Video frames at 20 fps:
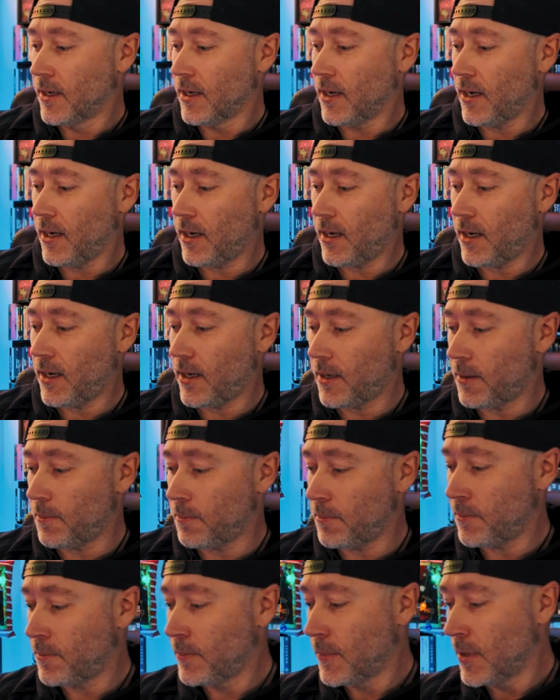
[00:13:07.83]

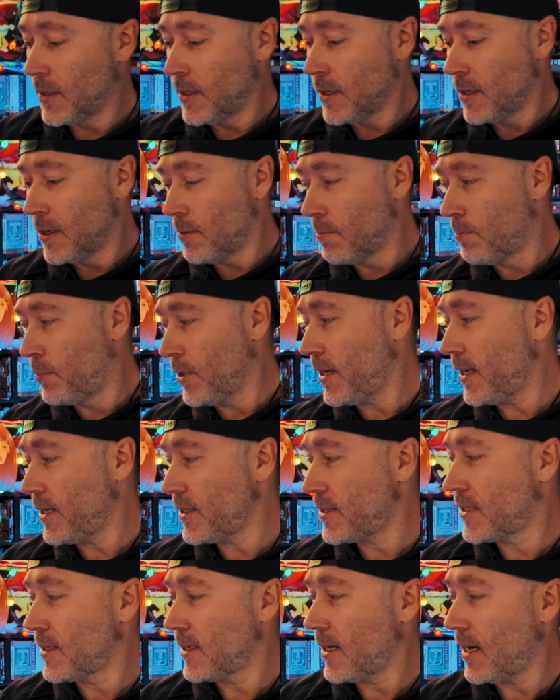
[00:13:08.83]

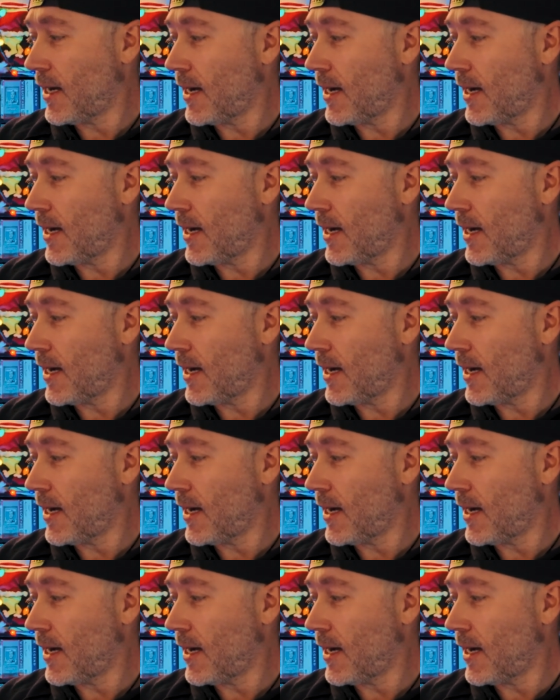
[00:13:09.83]
But